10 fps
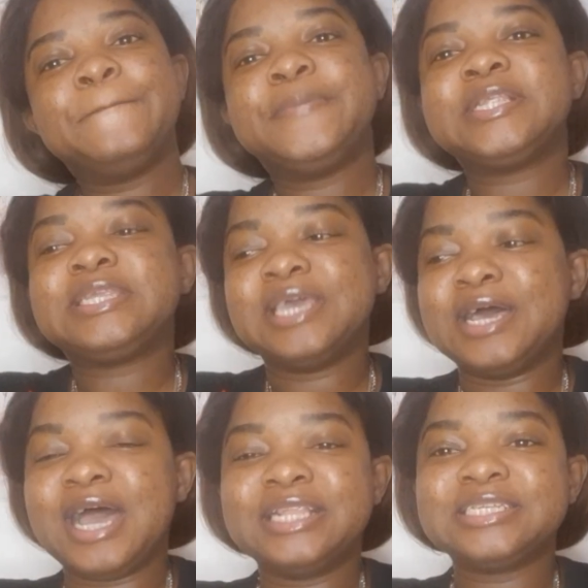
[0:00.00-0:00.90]
But
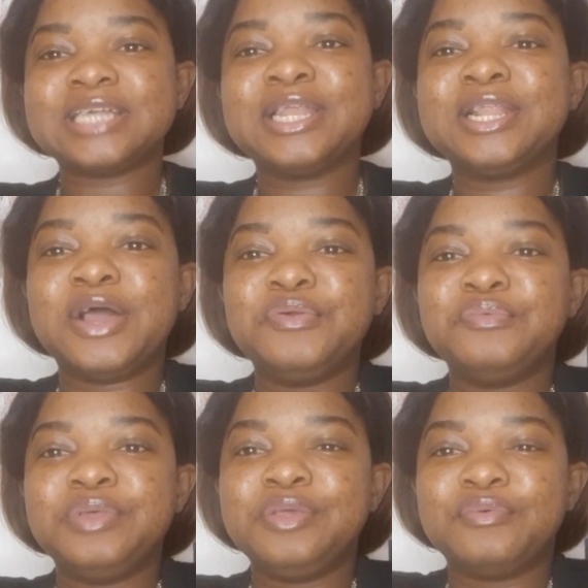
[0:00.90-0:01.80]
yeah, I decided I
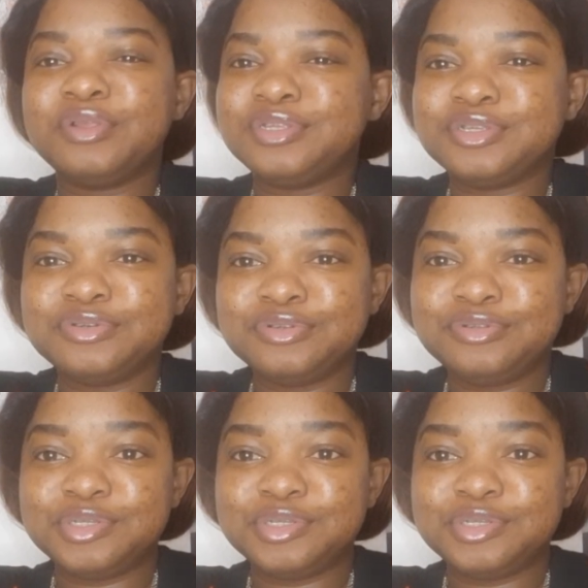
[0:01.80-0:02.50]
really wanted to